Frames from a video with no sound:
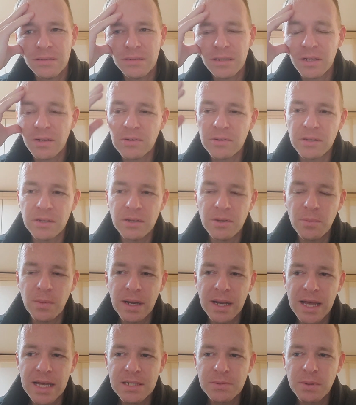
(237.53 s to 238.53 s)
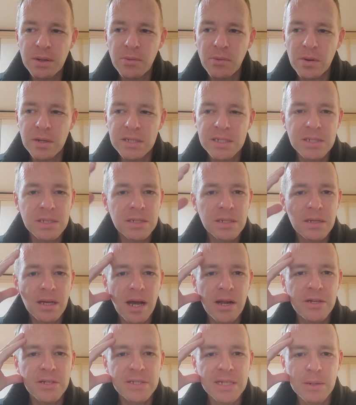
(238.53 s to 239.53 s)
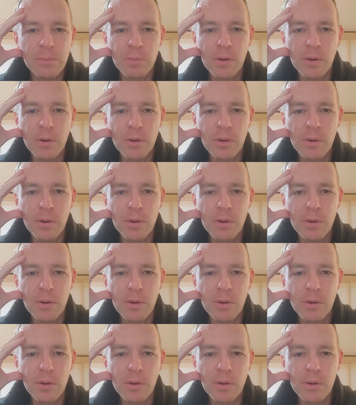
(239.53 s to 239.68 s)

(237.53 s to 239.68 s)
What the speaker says: You might ask me, how do you say